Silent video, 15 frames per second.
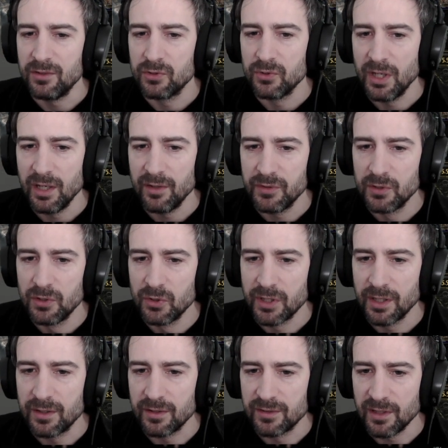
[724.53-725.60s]
So you have to look
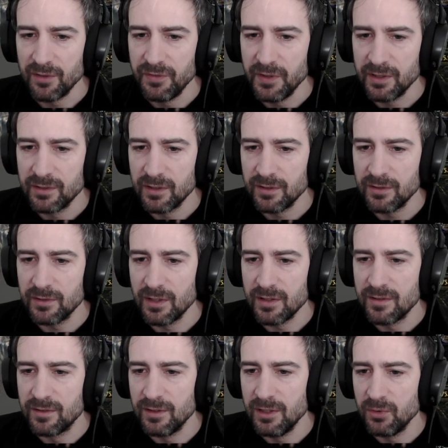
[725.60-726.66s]
at the suffixes and
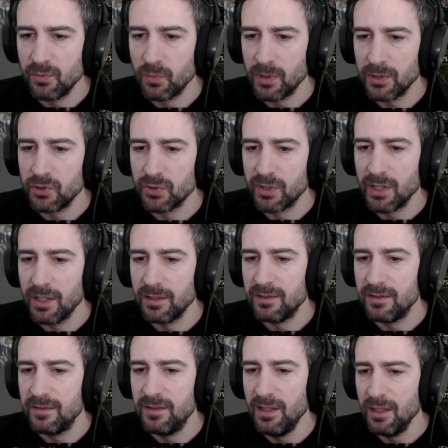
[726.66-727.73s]
see what you
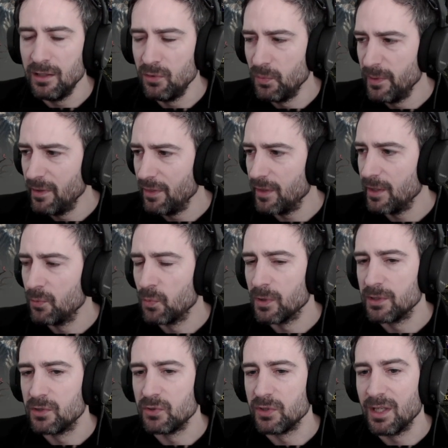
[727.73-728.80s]
can deal with and
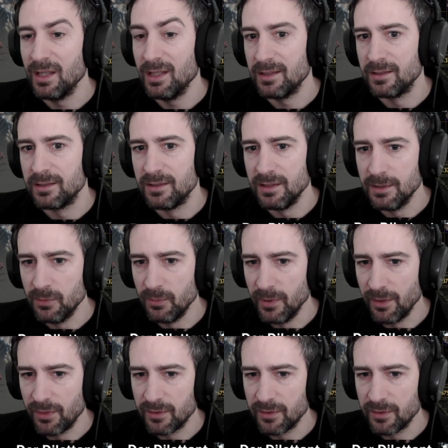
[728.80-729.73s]
what you can't deal with.